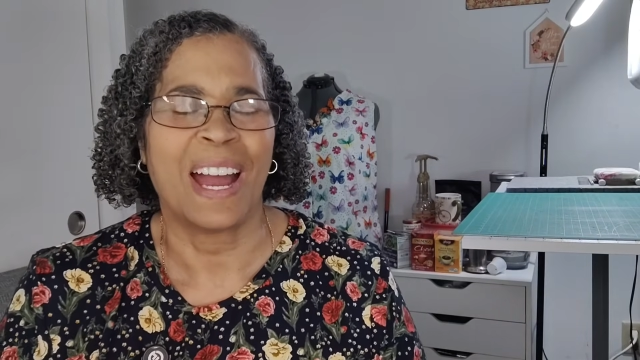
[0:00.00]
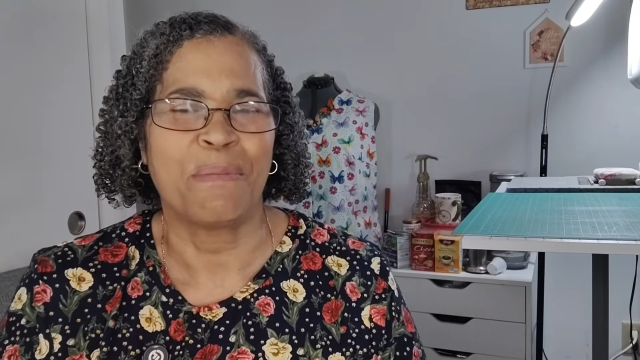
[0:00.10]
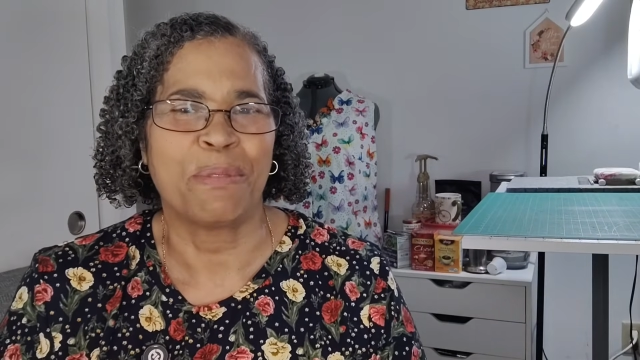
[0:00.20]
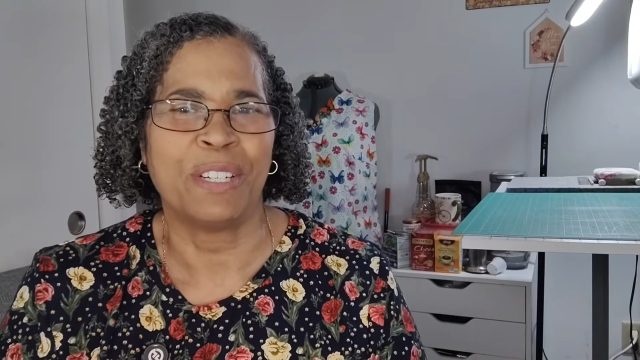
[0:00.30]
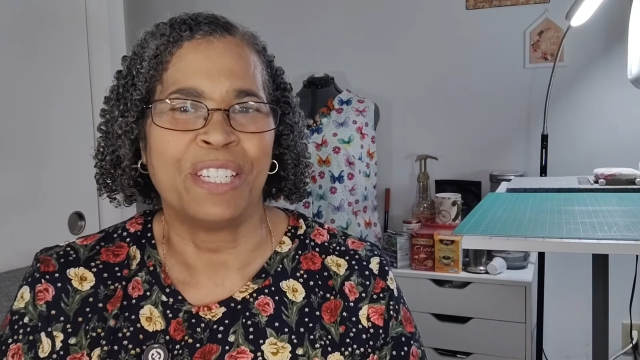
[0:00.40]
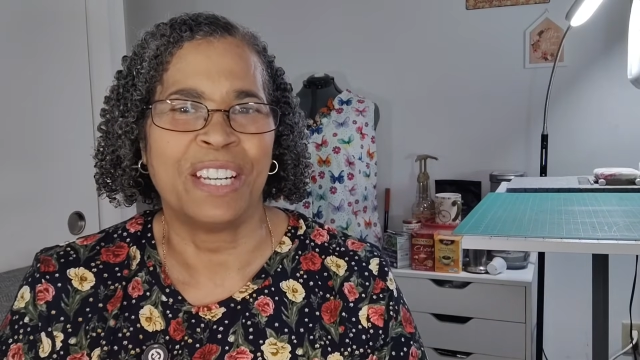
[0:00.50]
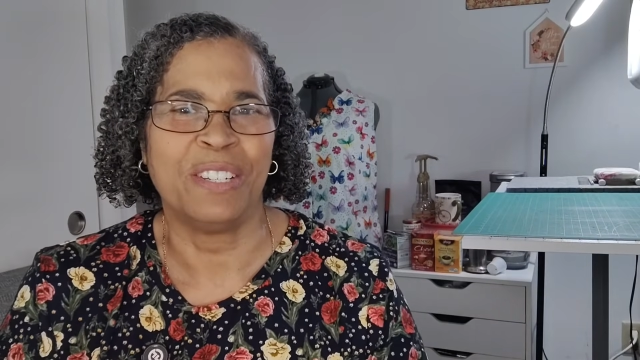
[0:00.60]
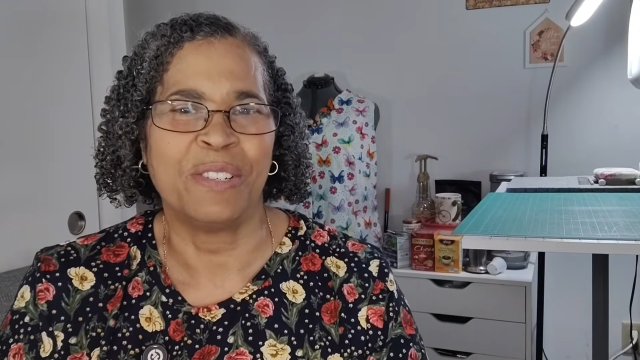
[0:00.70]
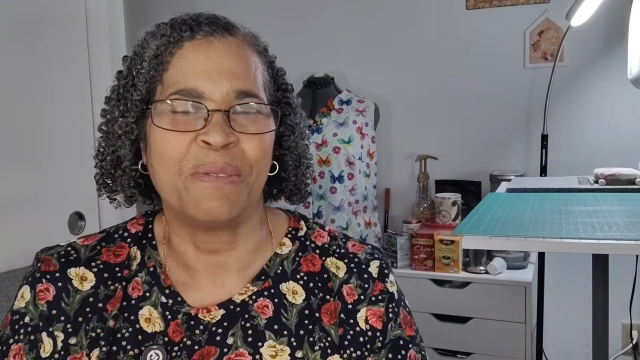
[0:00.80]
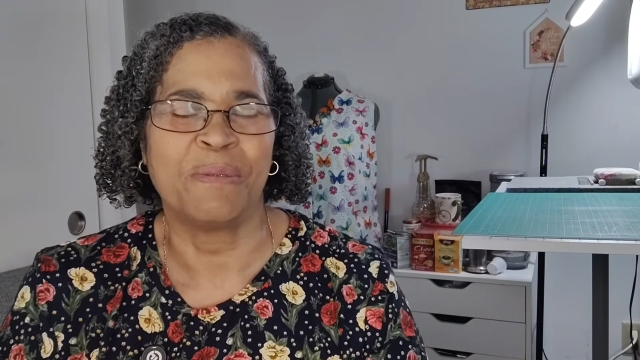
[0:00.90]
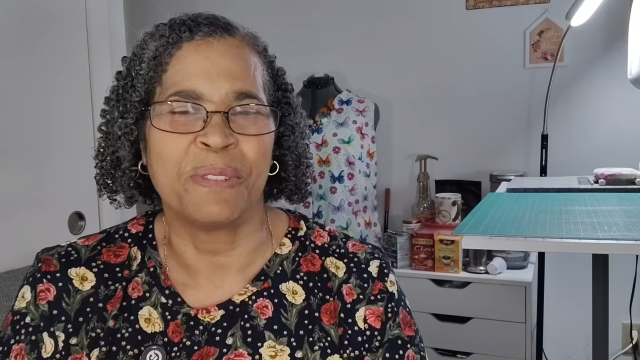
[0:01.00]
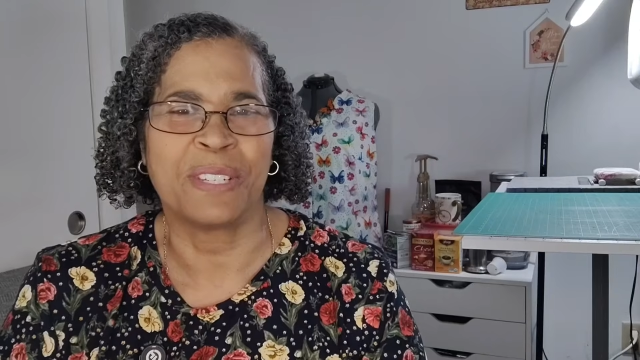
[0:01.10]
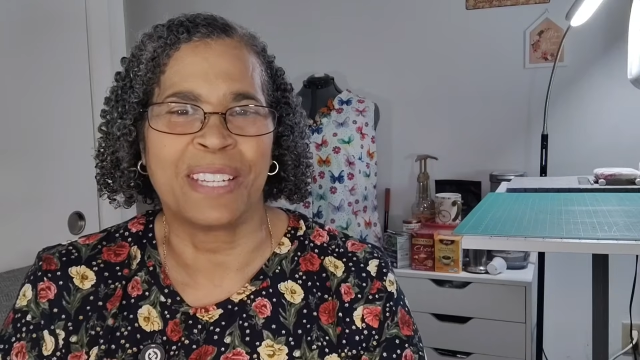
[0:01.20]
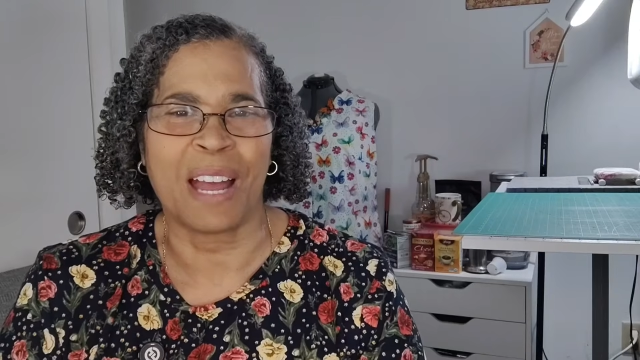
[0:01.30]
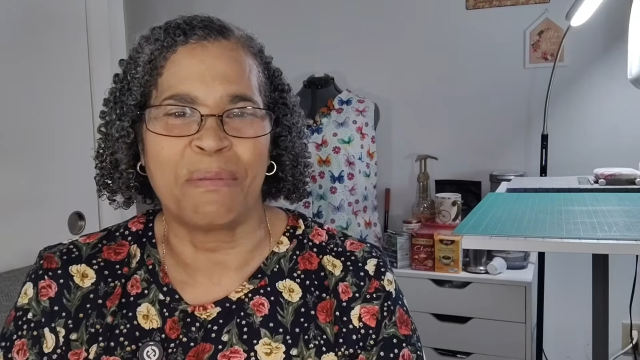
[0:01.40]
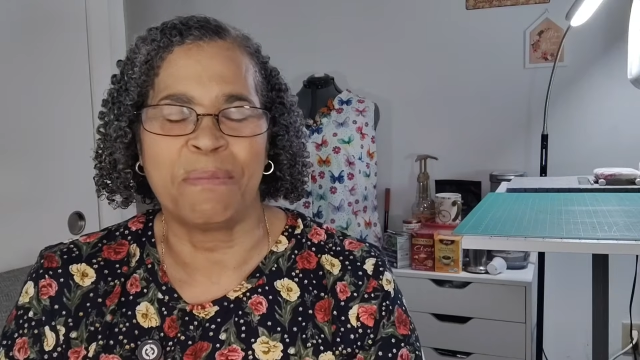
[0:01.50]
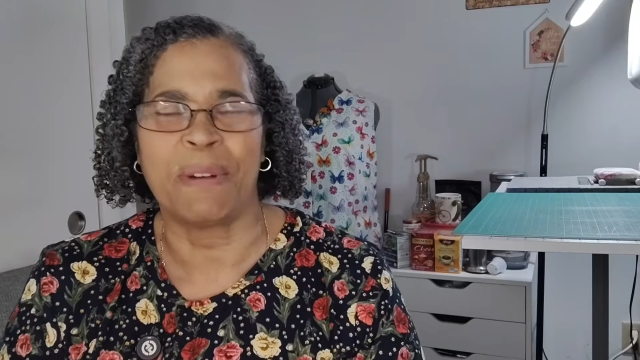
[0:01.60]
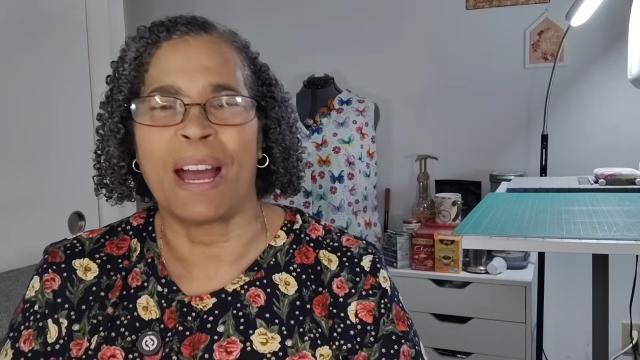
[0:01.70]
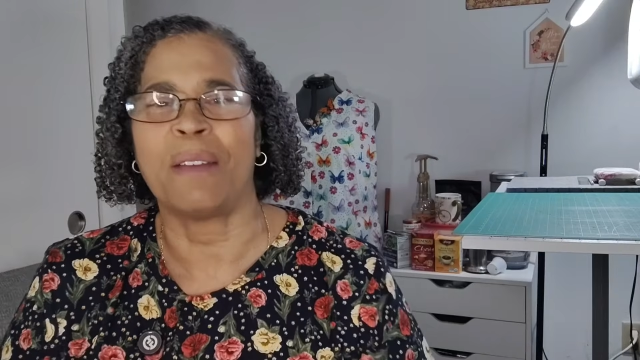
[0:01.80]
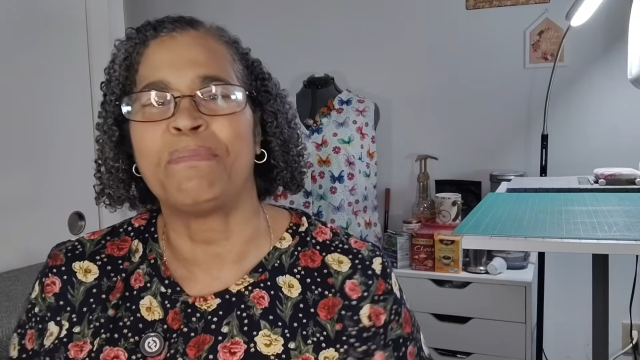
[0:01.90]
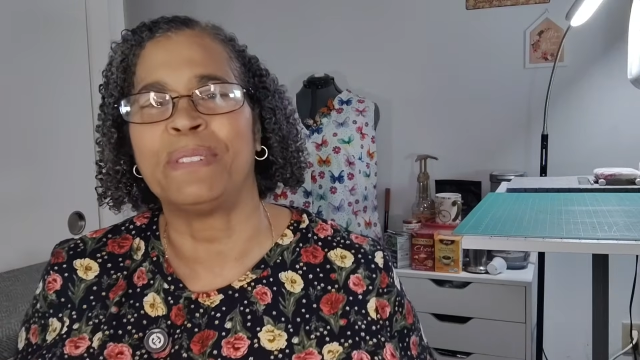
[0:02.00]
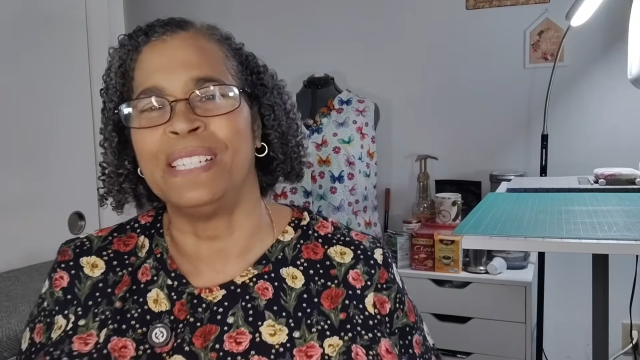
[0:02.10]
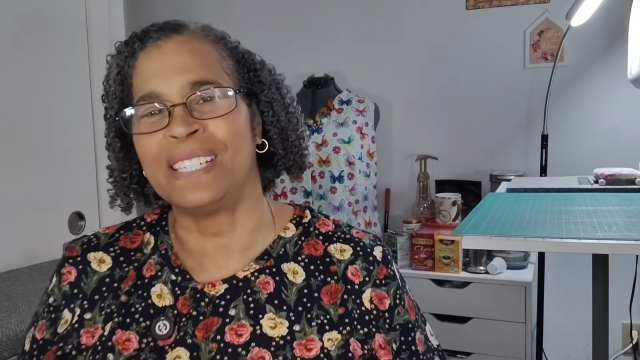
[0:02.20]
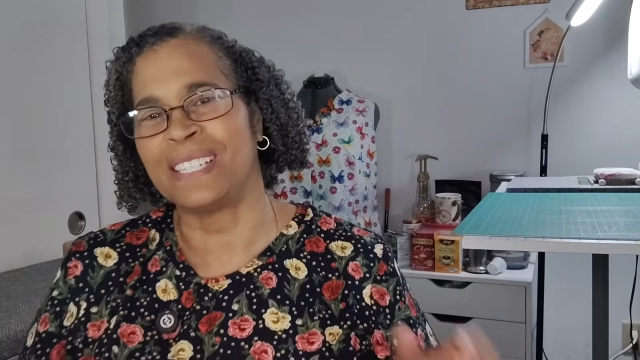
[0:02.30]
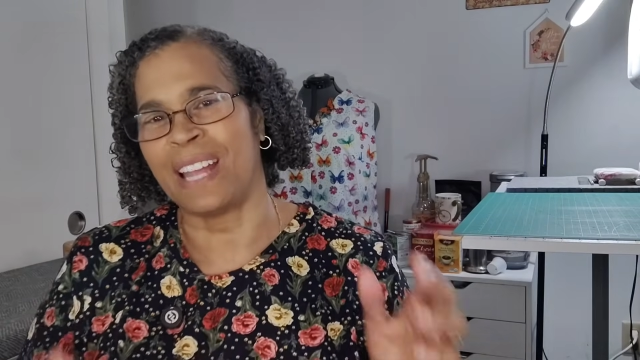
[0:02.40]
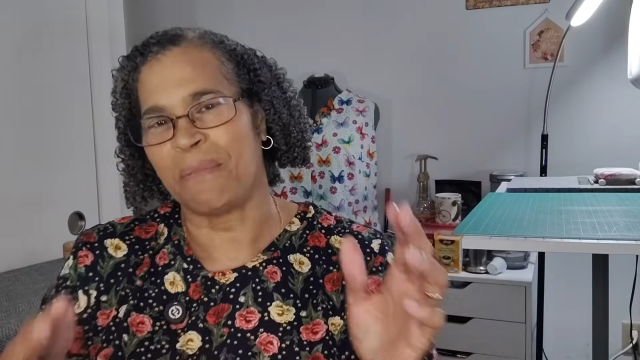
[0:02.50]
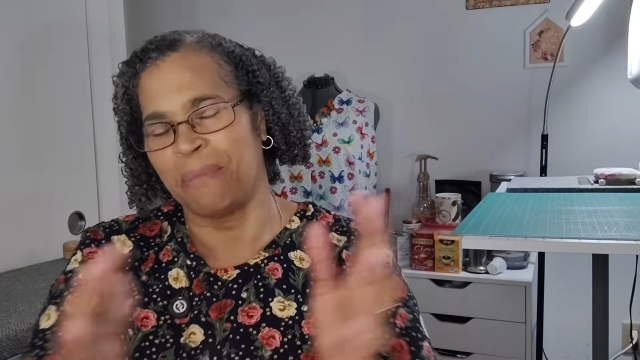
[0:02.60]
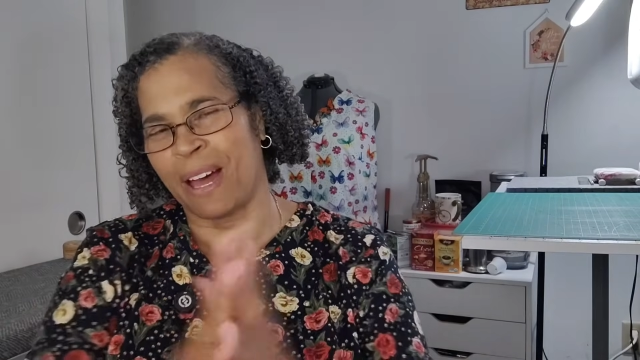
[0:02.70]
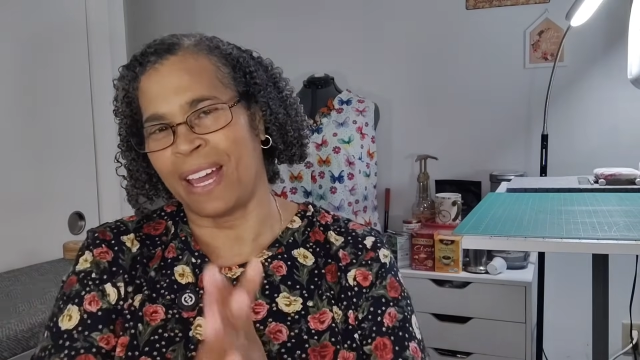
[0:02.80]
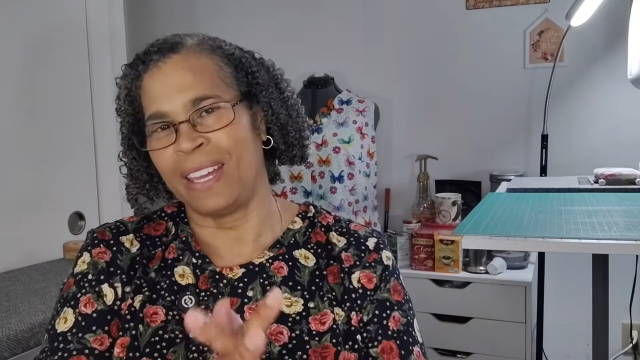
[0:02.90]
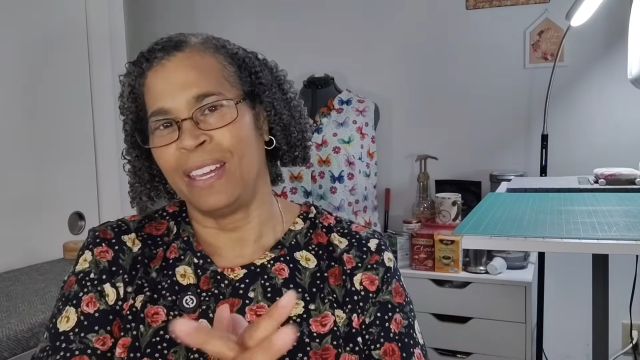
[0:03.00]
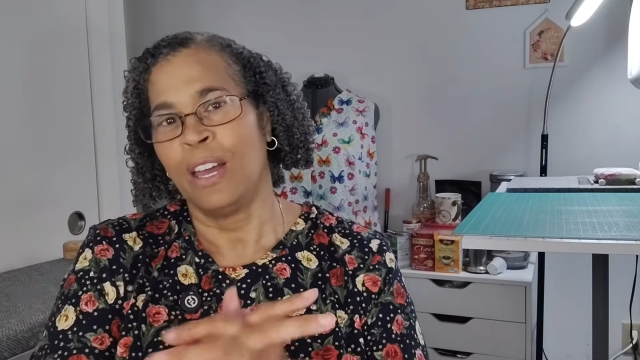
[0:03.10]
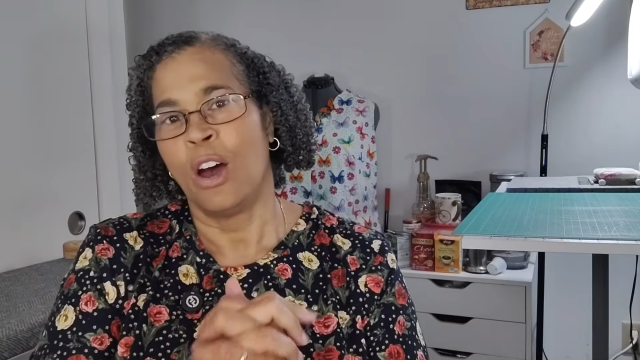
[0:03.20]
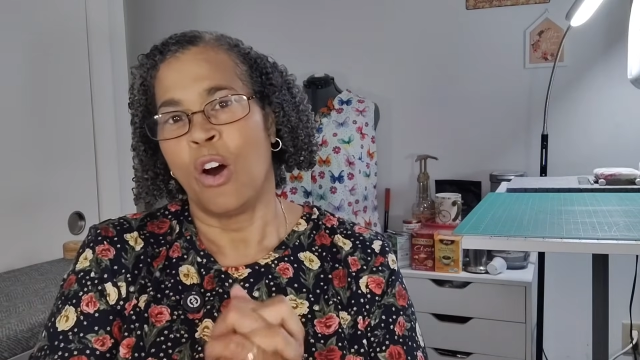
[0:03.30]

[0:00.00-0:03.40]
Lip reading: I appreciate you stopping by. Please stop by.